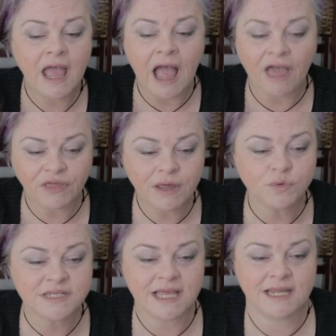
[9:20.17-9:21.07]
I think it
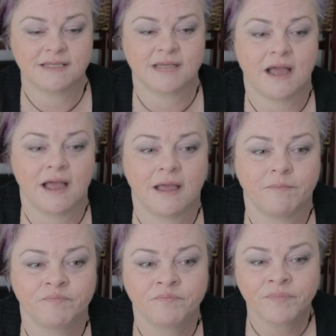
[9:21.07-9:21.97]
was any
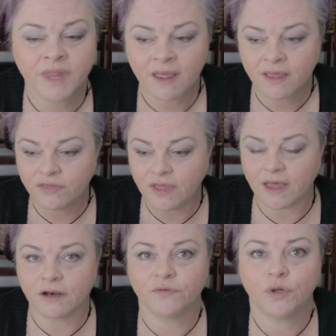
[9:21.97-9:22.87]
time the
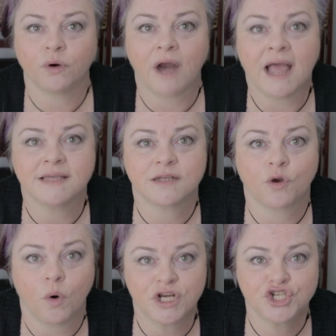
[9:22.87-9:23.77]
interviewer asked a
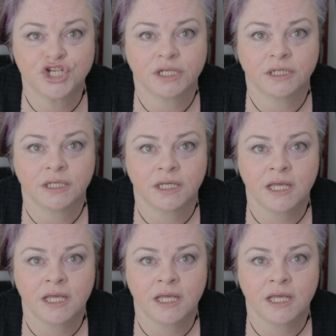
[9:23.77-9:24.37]
question